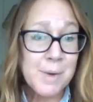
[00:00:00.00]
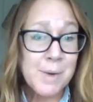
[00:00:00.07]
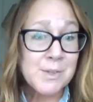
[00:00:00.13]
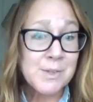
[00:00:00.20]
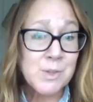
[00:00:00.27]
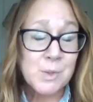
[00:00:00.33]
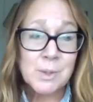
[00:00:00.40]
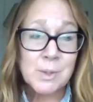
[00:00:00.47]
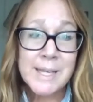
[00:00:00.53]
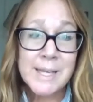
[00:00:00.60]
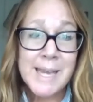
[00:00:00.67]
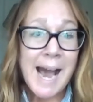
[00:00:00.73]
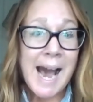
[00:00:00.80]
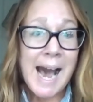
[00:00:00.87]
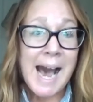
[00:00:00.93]

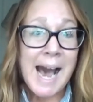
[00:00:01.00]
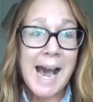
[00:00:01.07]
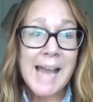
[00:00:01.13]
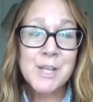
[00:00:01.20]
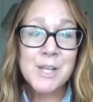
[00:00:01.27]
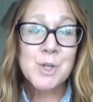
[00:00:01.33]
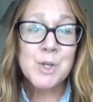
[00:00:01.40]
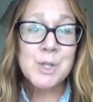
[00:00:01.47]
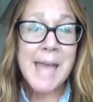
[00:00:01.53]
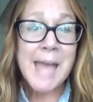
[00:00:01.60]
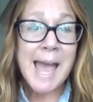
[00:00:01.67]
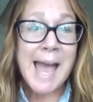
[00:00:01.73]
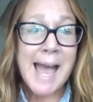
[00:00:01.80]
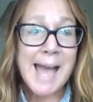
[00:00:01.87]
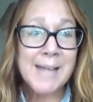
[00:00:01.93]
Renzulli, I could
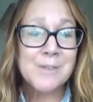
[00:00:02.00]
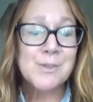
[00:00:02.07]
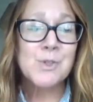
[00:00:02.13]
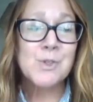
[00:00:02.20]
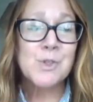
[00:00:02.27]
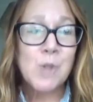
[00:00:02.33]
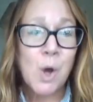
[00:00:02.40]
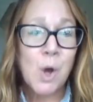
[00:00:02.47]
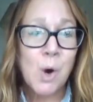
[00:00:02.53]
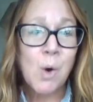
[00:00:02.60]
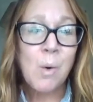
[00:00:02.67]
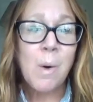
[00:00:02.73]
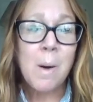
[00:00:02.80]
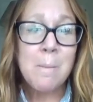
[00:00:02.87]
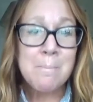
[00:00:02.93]
add so